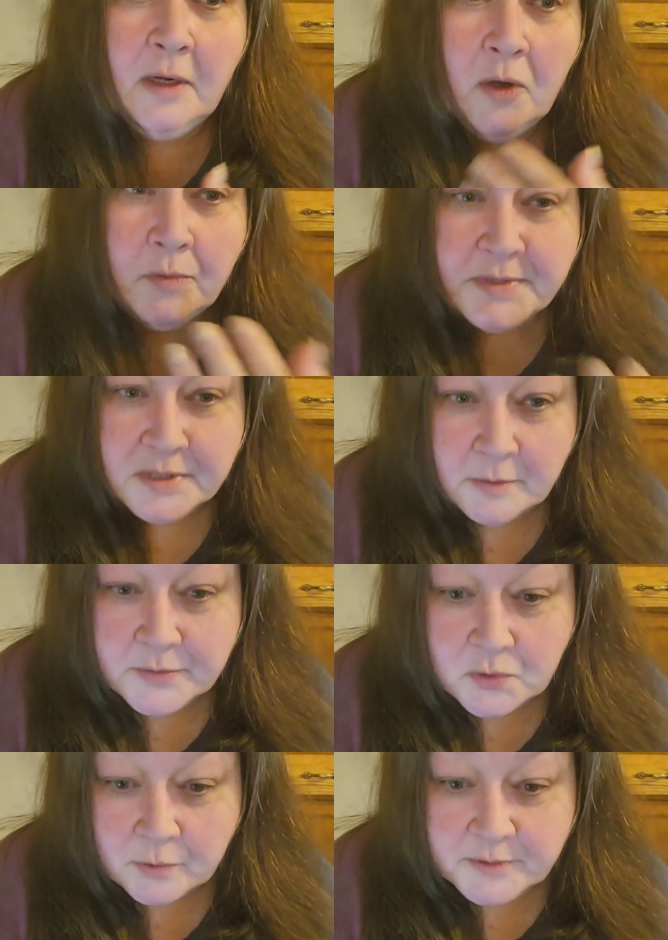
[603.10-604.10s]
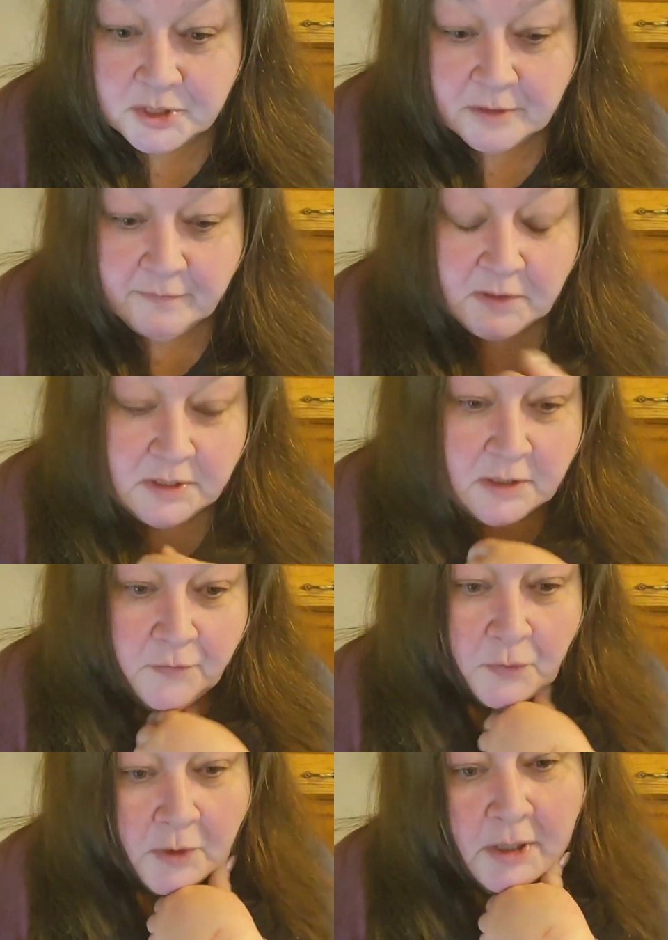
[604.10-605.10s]
helps the absorption of the
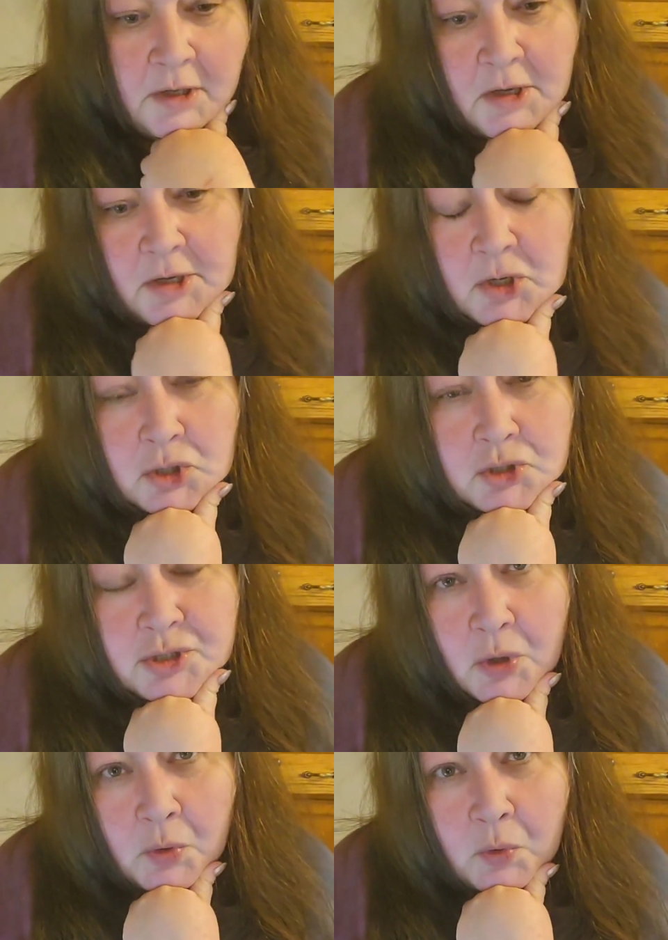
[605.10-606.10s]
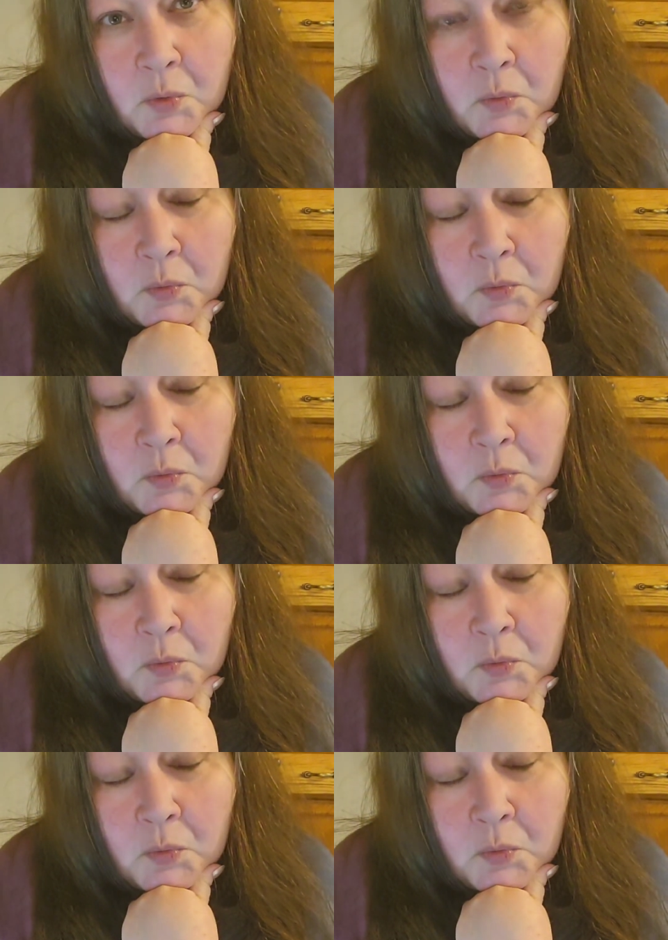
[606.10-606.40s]
D3. So